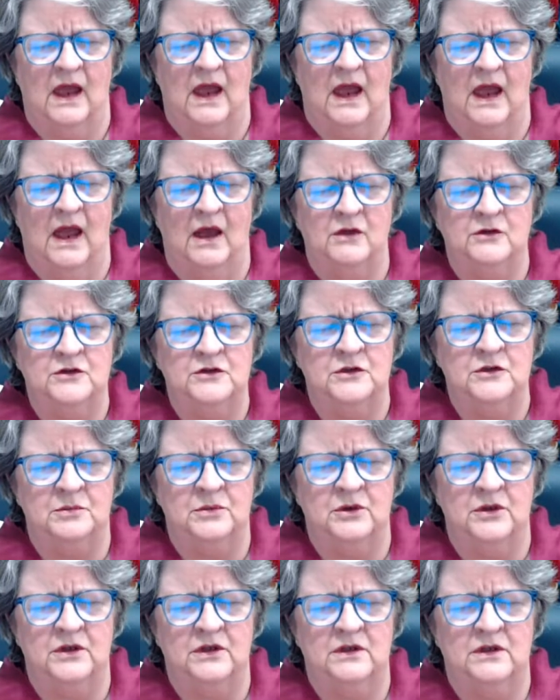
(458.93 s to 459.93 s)
how to
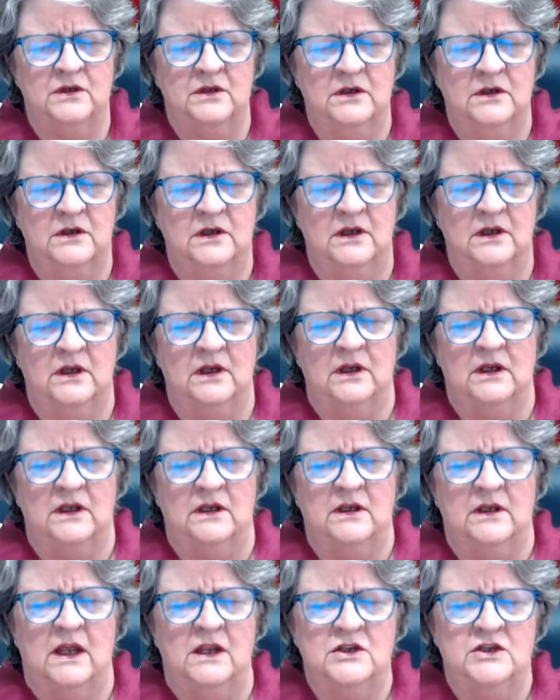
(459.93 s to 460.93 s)
put
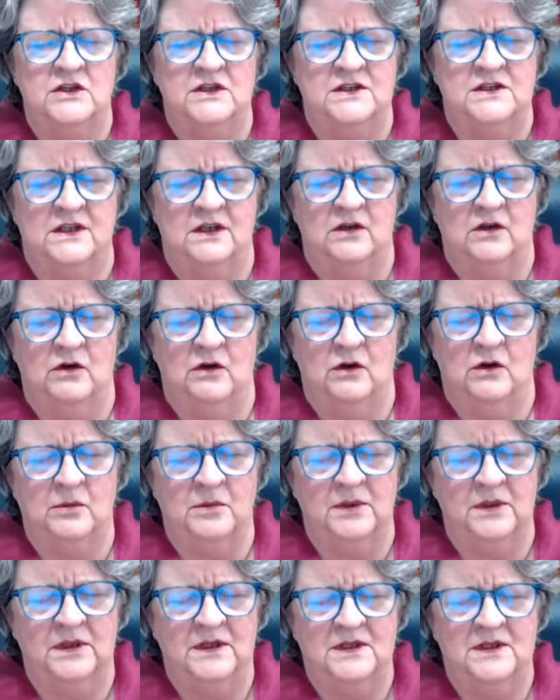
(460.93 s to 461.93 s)
not just an
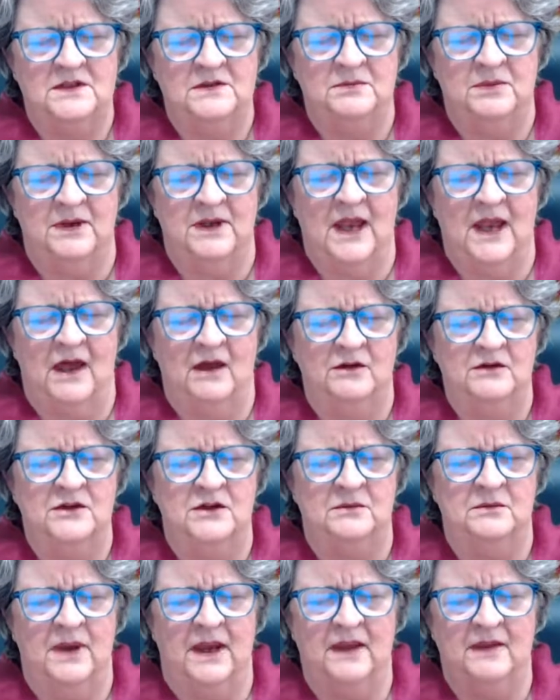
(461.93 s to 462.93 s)
herbalist, but how
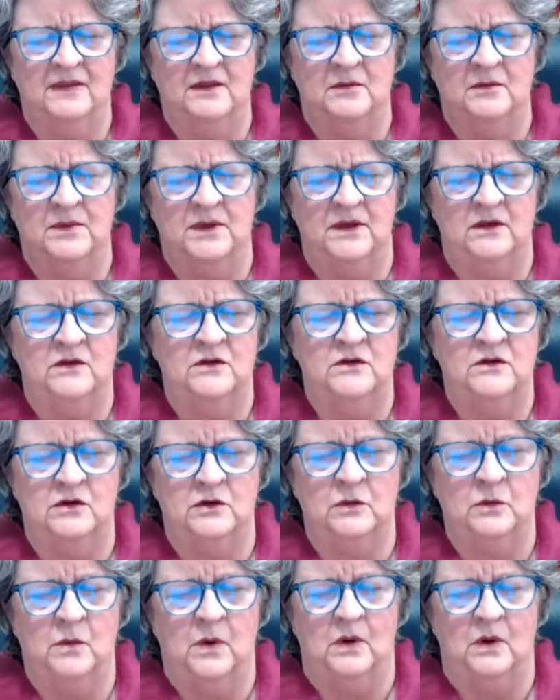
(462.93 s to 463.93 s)
to make them
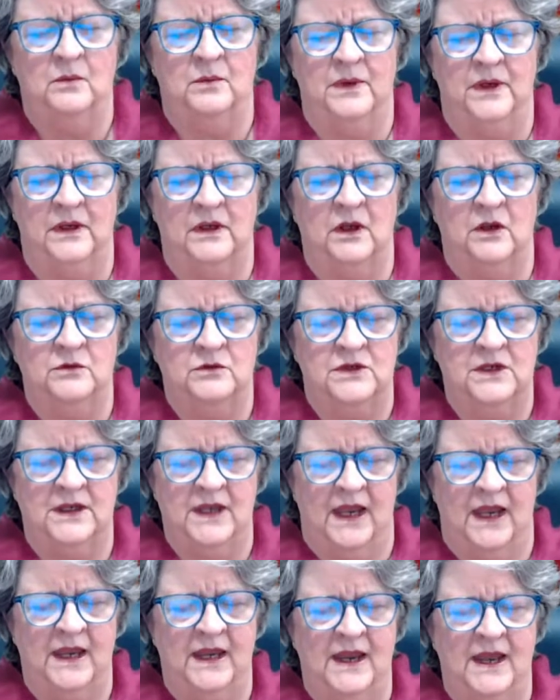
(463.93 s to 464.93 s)
into what we know
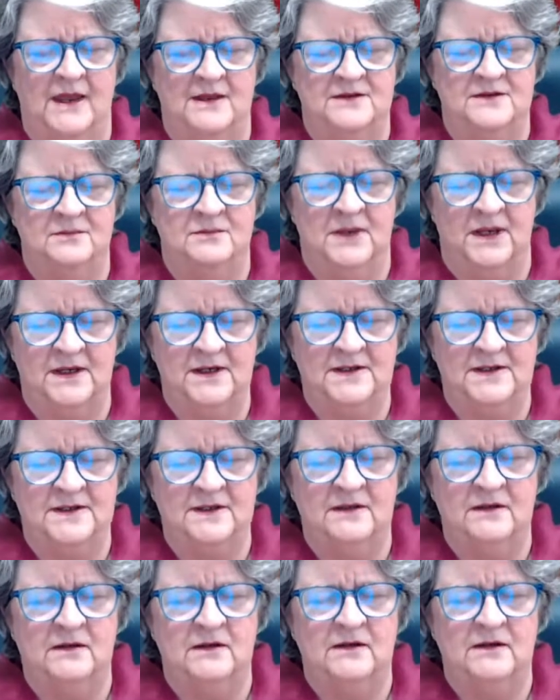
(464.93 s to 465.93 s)
today as
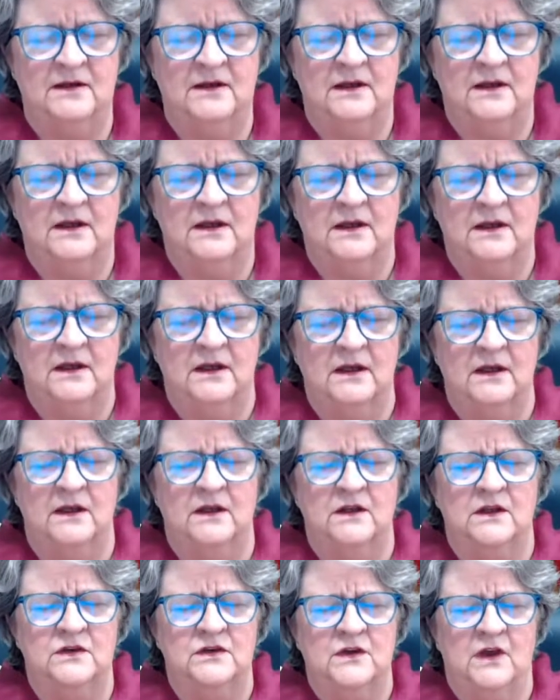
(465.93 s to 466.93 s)
medicine.
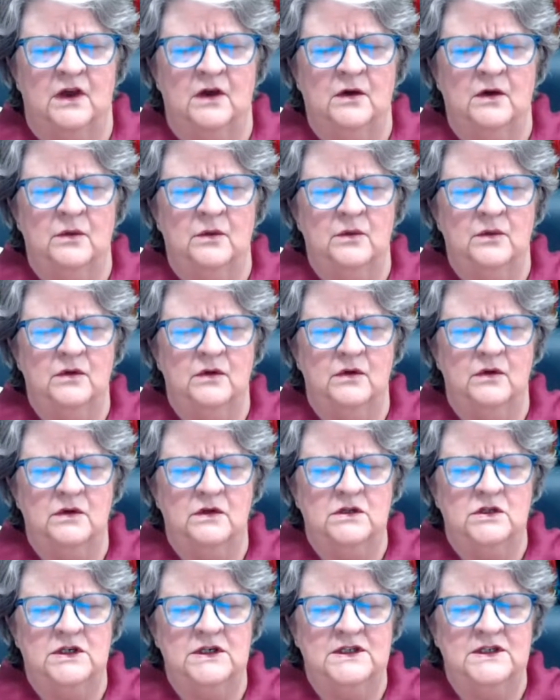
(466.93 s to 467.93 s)
So
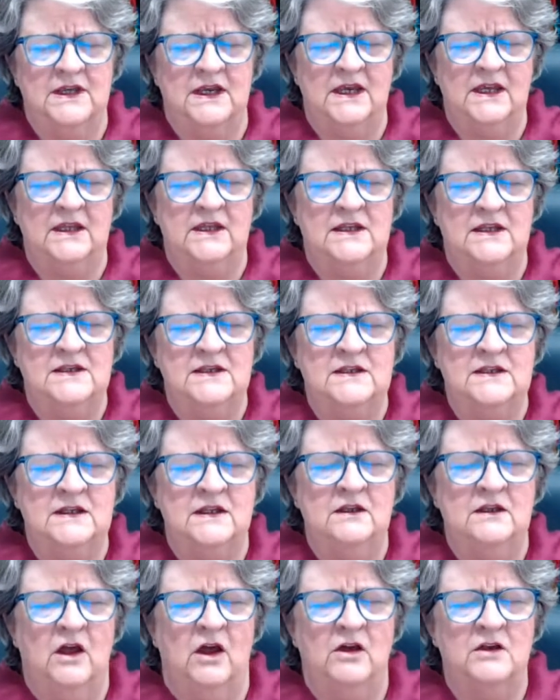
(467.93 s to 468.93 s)
she's saying this is
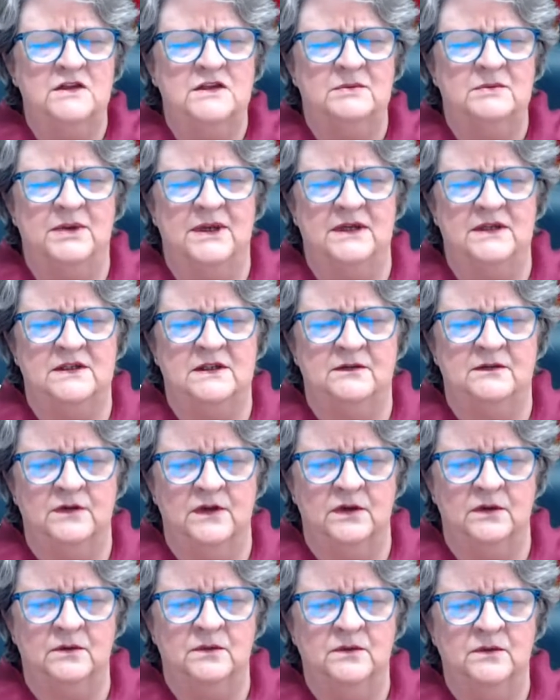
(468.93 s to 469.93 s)
a lost piece of
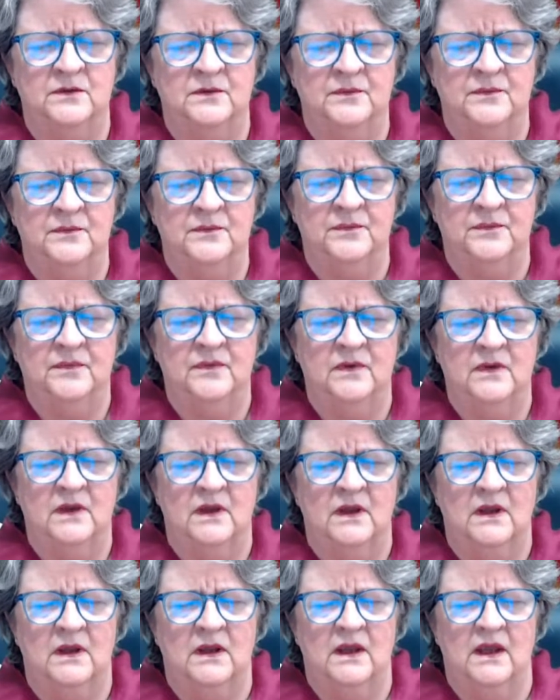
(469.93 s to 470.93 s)
you.
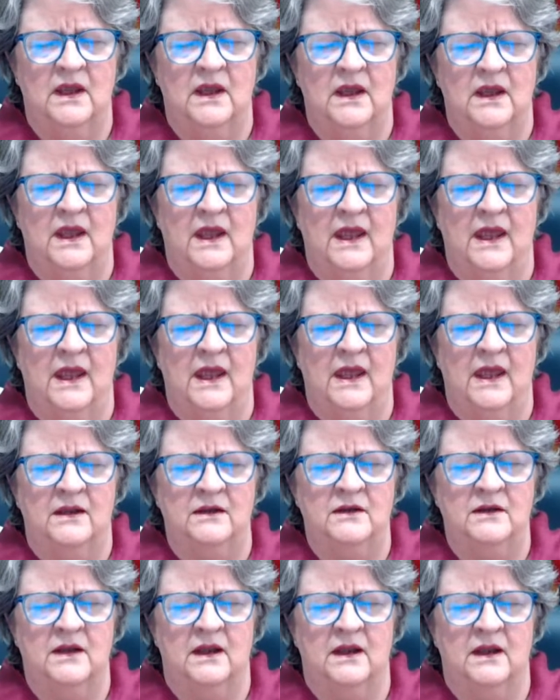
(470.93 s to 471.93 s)

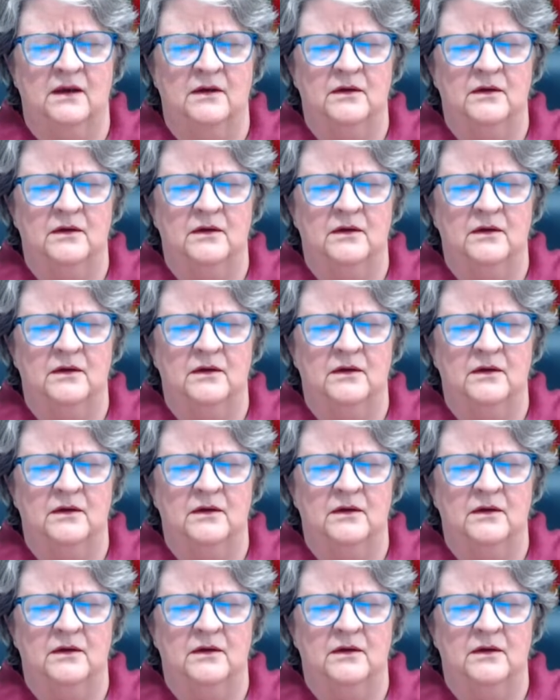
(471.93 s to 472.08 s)
And